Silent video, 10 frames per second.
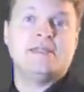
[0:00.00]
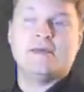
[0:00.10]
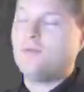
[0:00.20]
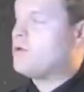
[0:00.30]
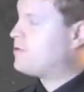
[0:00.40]

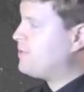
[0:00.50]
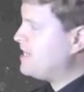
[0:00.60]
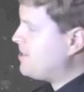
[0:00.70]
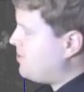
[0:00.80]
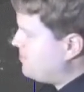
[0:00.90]
that Puerto
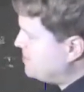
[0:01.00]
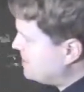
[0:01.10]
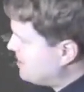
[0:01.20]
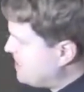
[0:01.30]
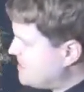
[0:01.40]
Rico
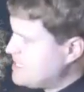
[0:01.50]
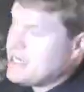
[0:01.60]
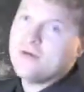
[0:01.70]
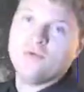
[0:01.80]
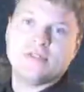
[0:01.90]
gets
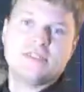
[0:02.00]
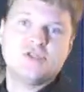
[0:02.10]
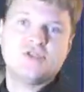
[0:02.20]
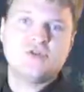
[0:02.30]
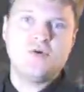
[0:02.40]
hit with
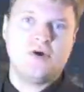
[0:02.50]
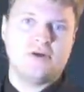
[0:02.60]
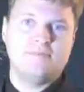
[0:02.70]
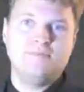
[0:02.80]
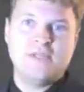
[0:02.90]
this
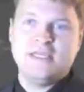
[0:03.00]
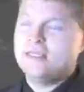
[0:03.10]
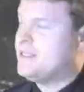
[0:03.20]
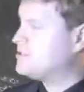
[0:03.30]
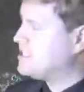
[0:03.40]
storm.
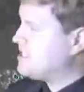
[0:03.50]
There's